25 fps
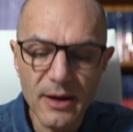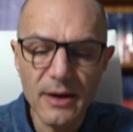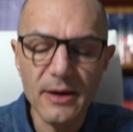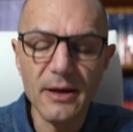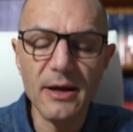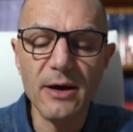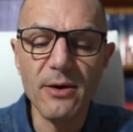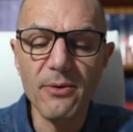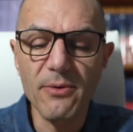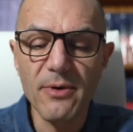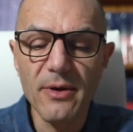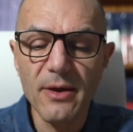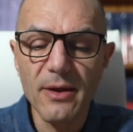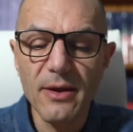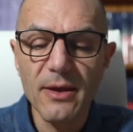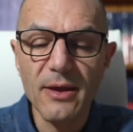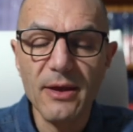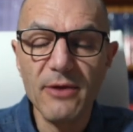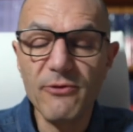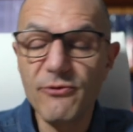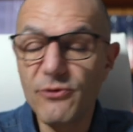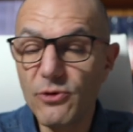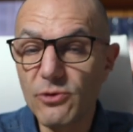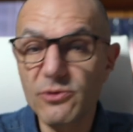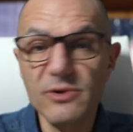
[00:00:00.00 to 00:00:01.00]
Now,
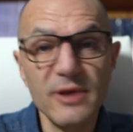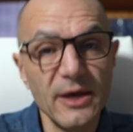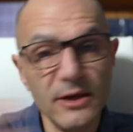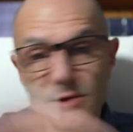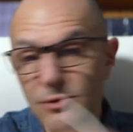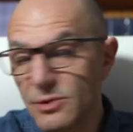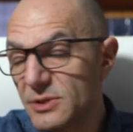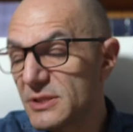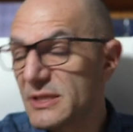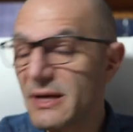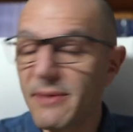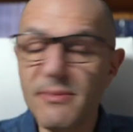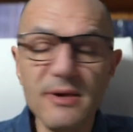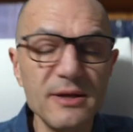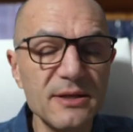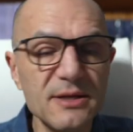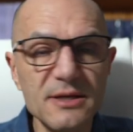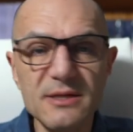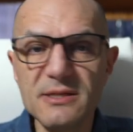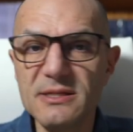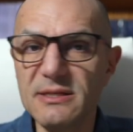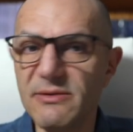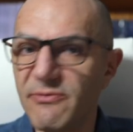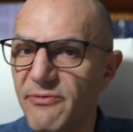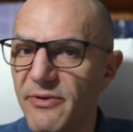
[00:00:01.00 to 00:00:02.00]
if you take the same
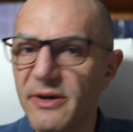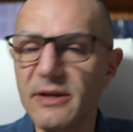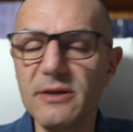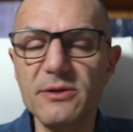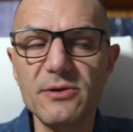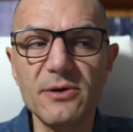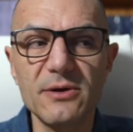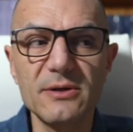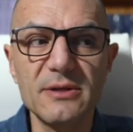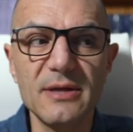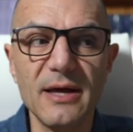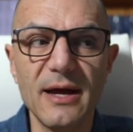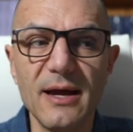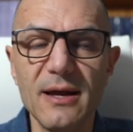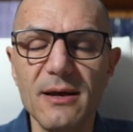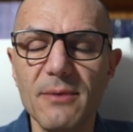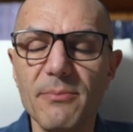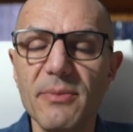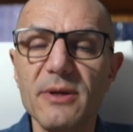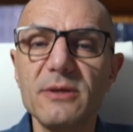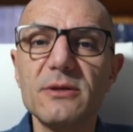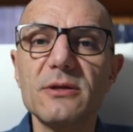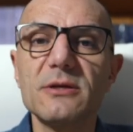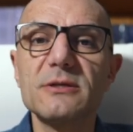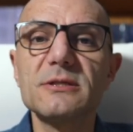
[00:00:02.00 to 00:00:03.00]
adhesive, very ductile,
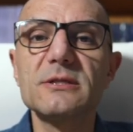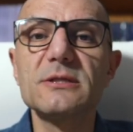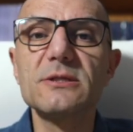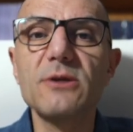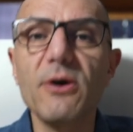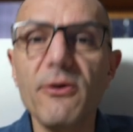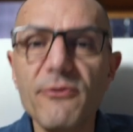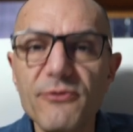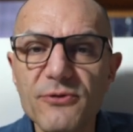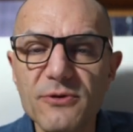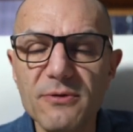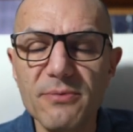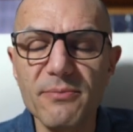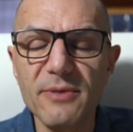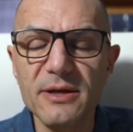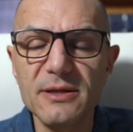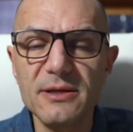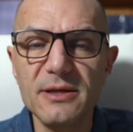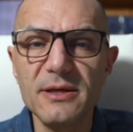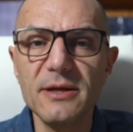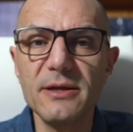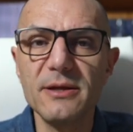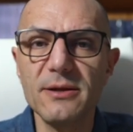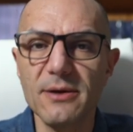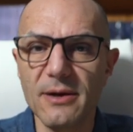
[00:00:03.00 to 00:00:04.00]
but a soft
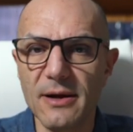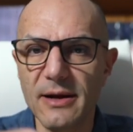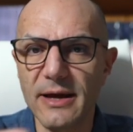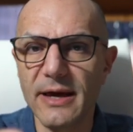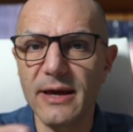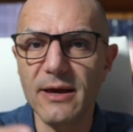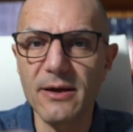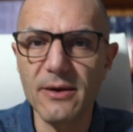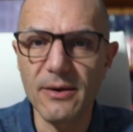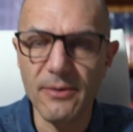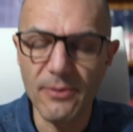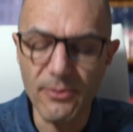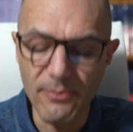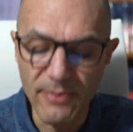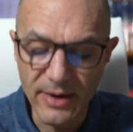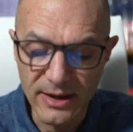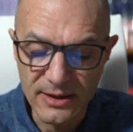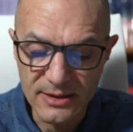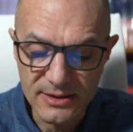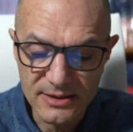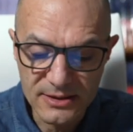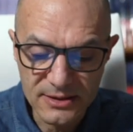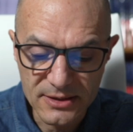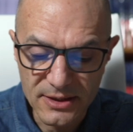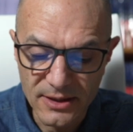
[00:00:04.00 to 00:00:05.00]
material like mild
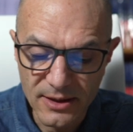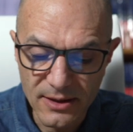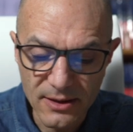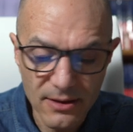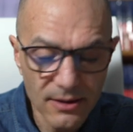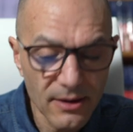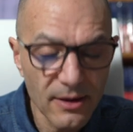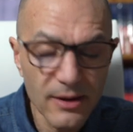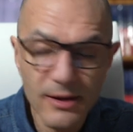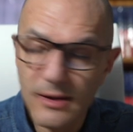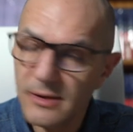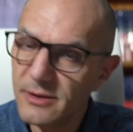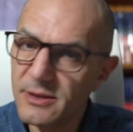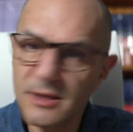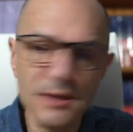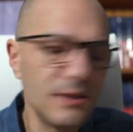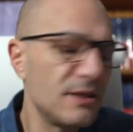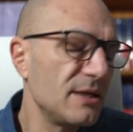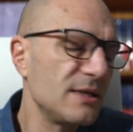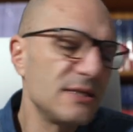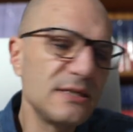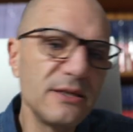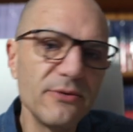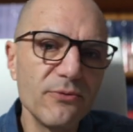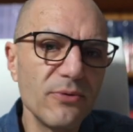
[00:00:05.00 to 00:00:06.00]
steel, the
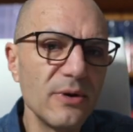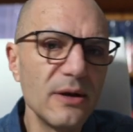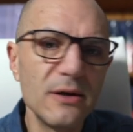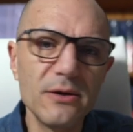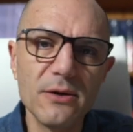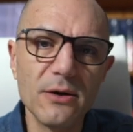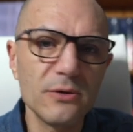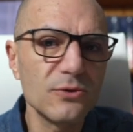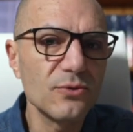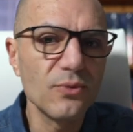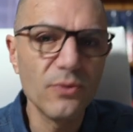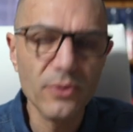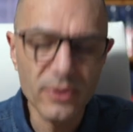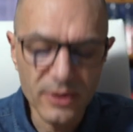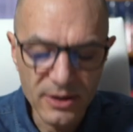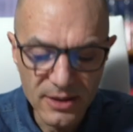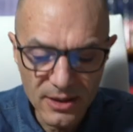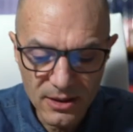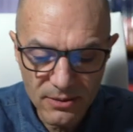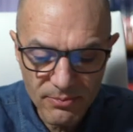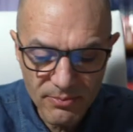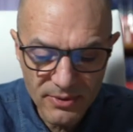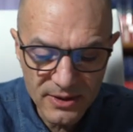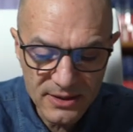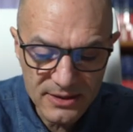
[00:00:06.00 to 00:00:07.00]
adhesive will not work
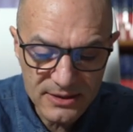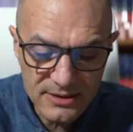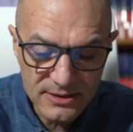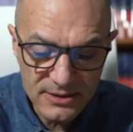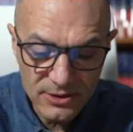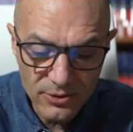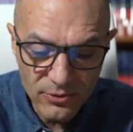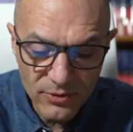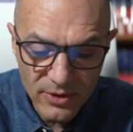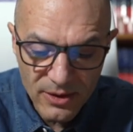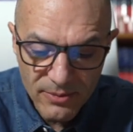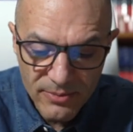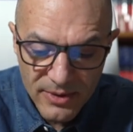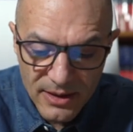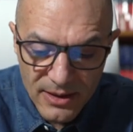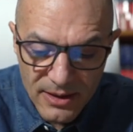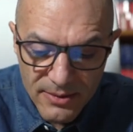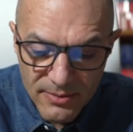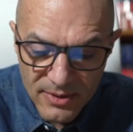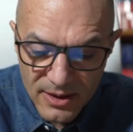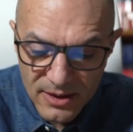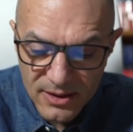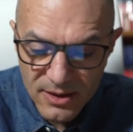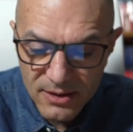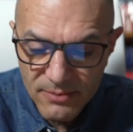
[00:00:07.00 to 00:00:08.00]
in peace. It will be
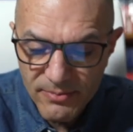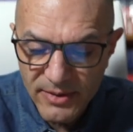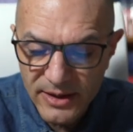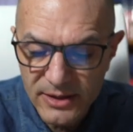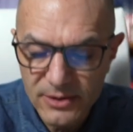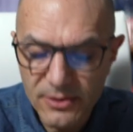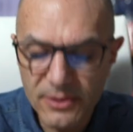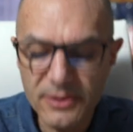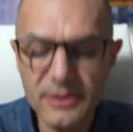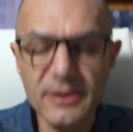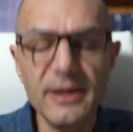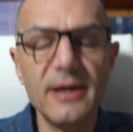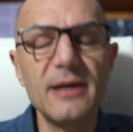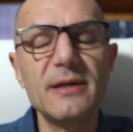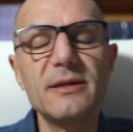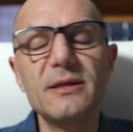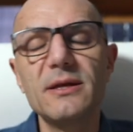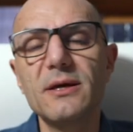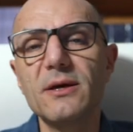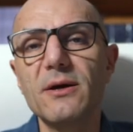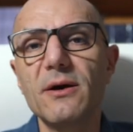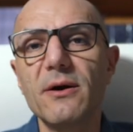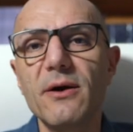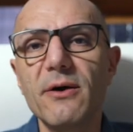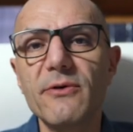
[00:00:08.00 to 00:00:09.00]
limited by the
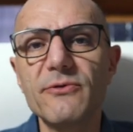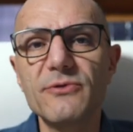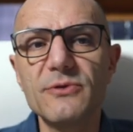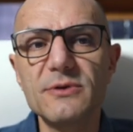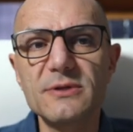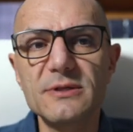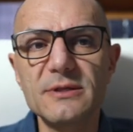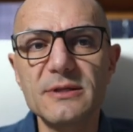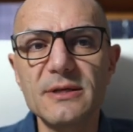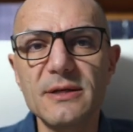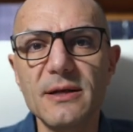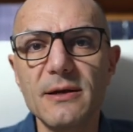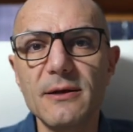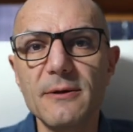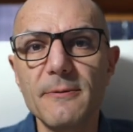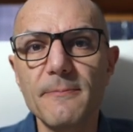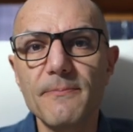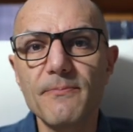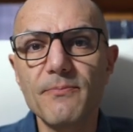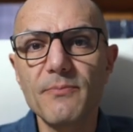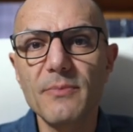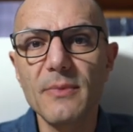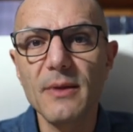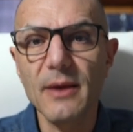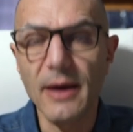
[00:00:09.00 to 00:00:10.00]
yielding of the steel.
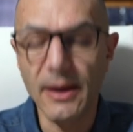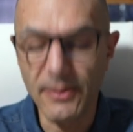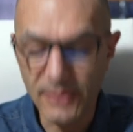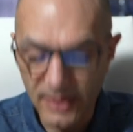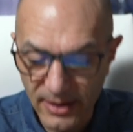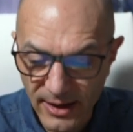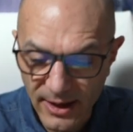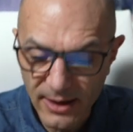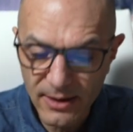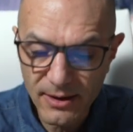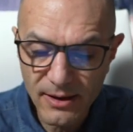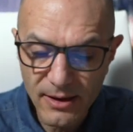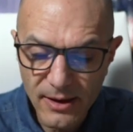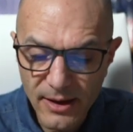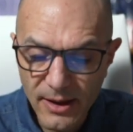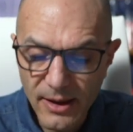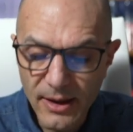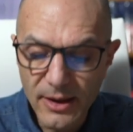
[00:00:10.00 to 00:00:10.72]
Again,